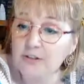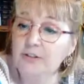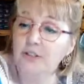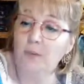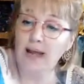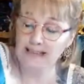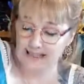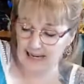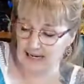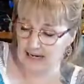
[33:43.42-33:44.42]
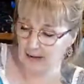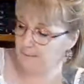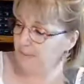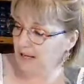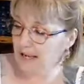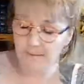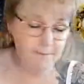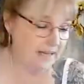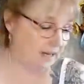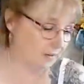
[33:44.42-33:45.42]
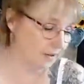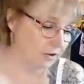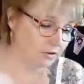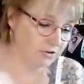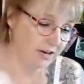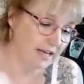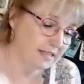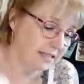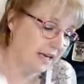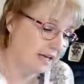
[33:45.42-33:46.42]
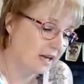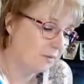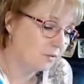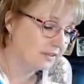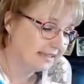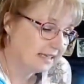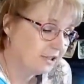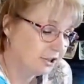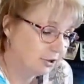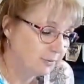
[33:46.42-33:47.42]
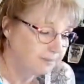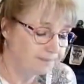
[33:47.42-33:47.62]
Joanne Taylor, PM me with your address and I will send you